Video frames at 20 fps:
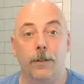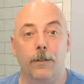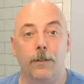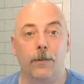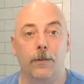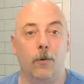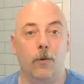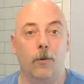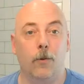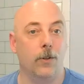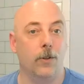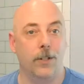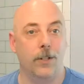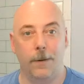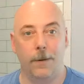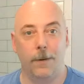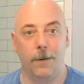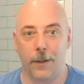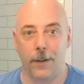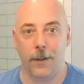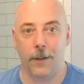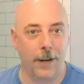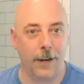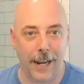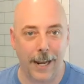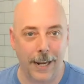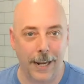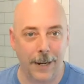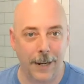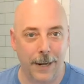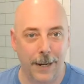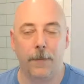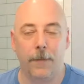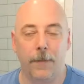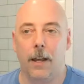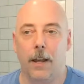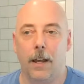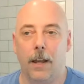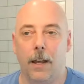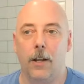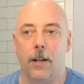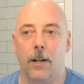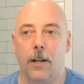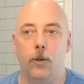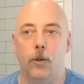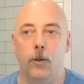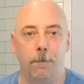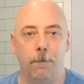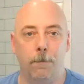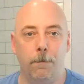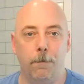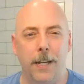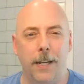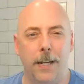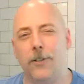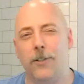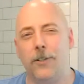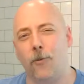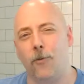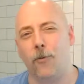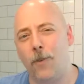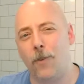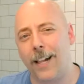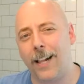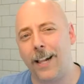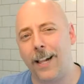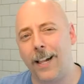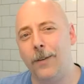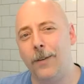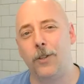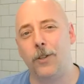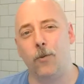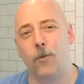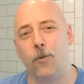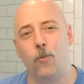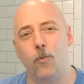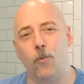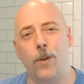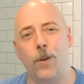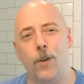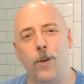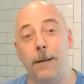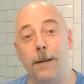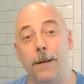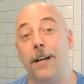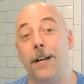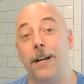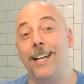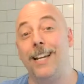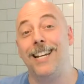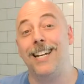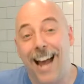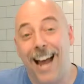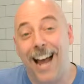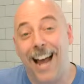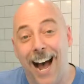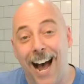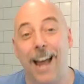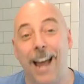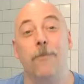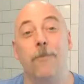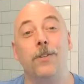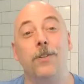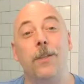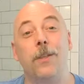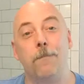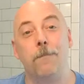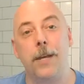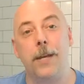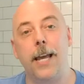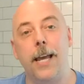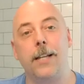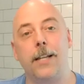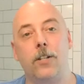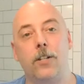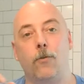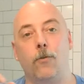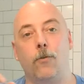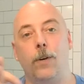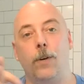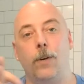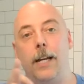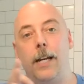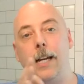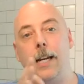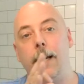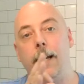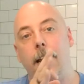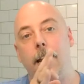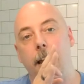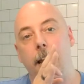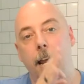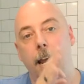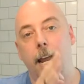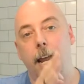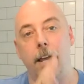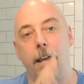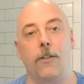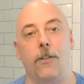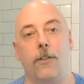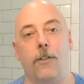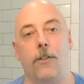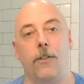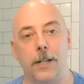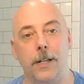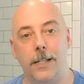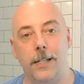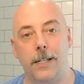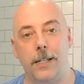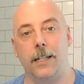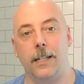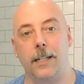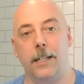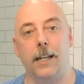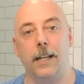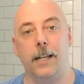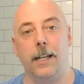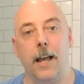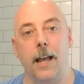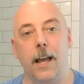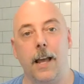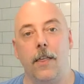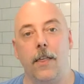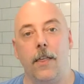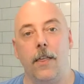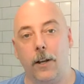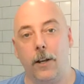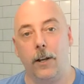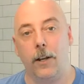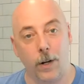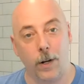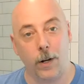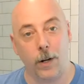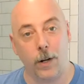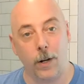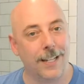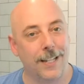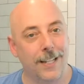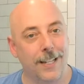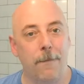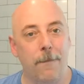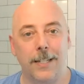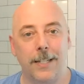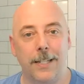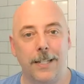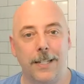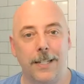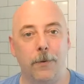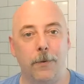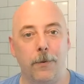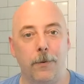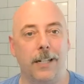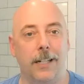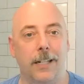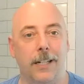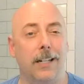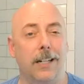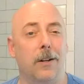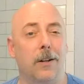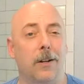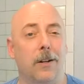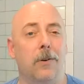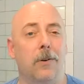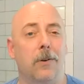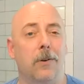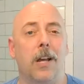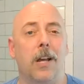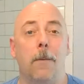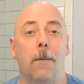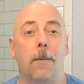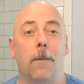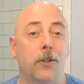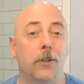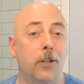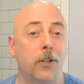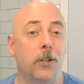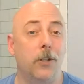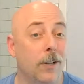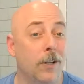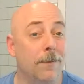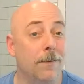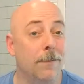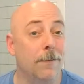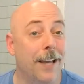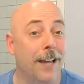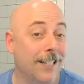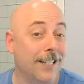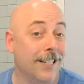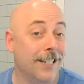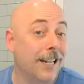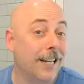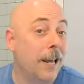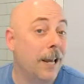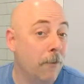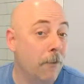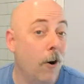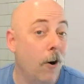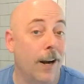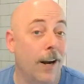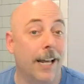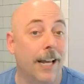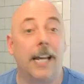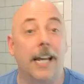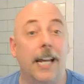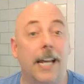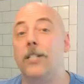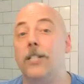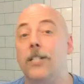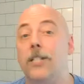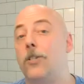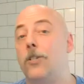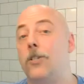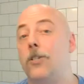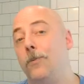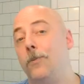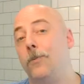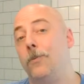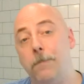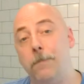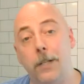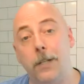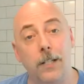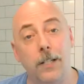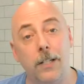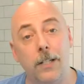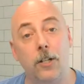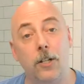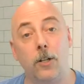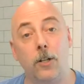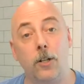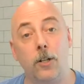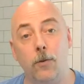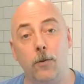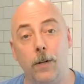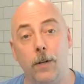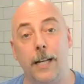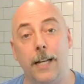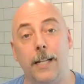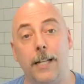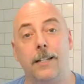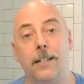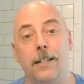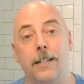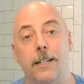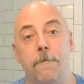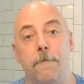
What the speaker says: or some other name to compete directly with the Wii, but not with the PS3 and the 360. They could have run side by side with Nintendo, put the Dreamcast name on it, and sold millions of units.